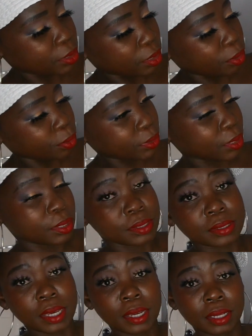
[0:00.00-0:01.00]
it looks
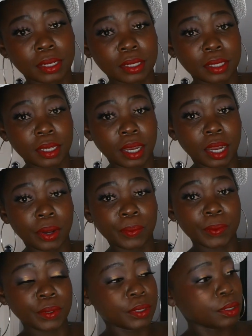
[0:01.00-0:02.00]
exactly how
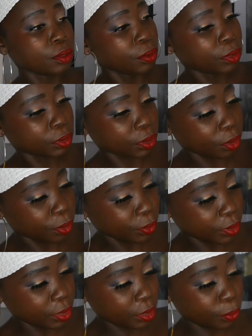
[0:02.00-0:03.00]
it looks
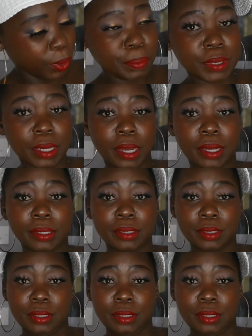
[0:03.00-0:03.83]
on the website.